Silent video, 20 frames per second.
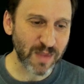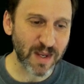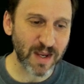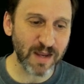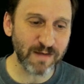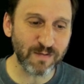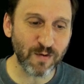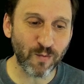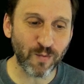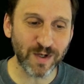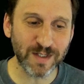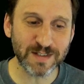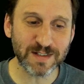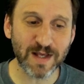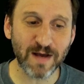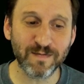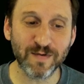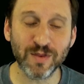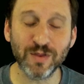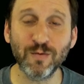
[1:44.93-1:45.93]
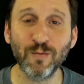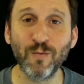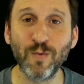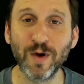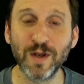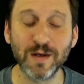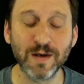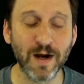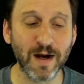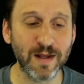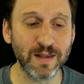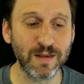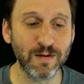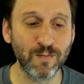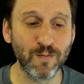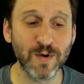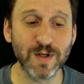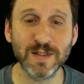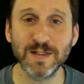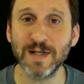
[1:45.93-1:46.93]
even 1 seventh, 1 ninth,
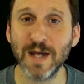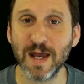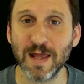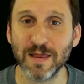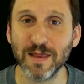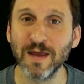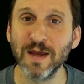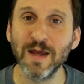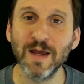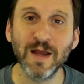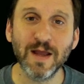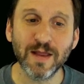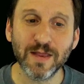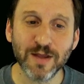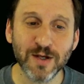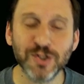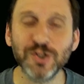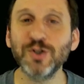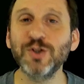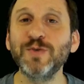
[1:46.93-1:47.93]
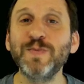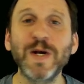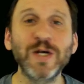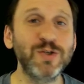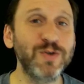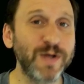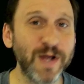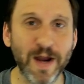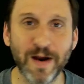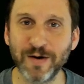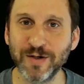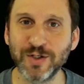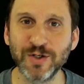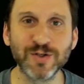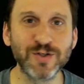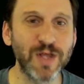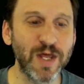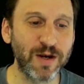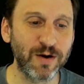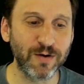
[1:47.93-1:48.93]
and 1 tenth. These are special
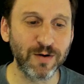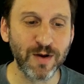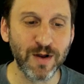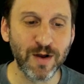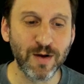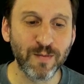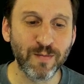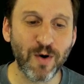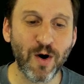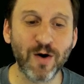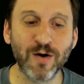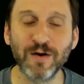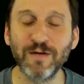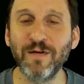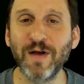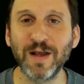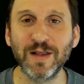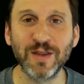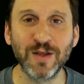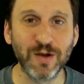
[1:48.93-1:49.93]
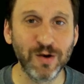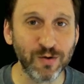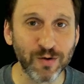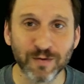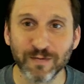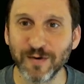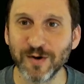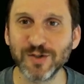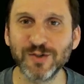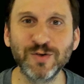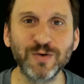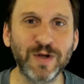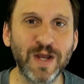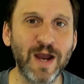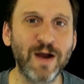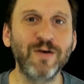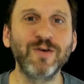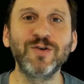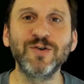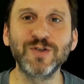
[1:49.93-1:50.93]
characters that are part of like the universal
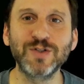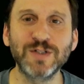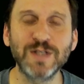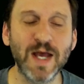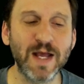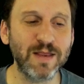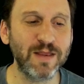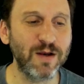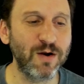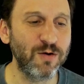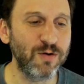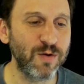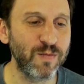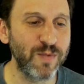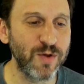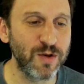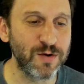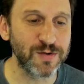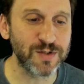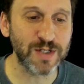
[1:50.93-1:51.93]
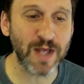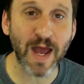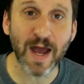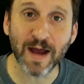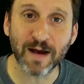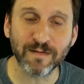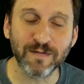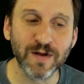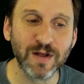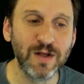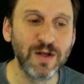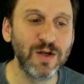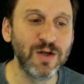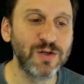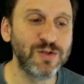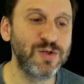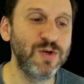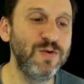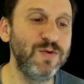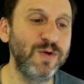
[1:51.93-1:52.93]
character set that all computers have.
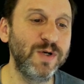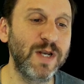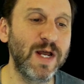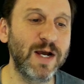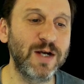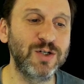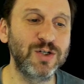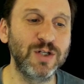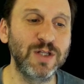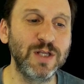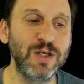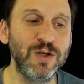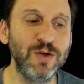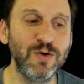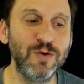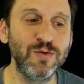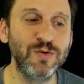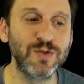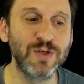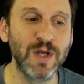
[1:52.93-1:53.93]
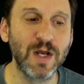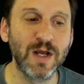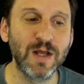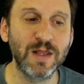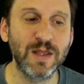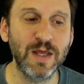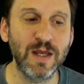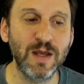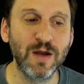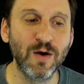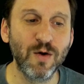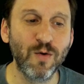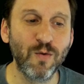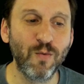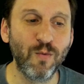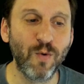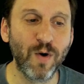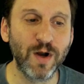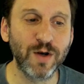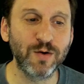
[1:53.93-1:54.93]
So you can actually use the
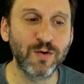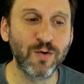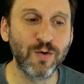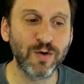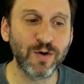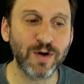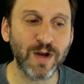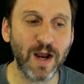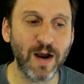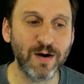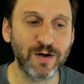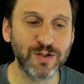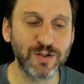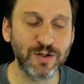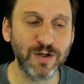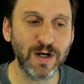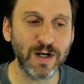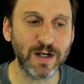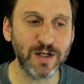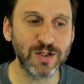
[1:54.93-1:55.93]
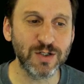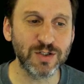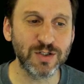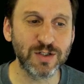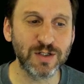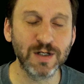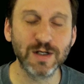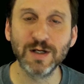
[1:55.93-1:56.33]
one quarter character. I can just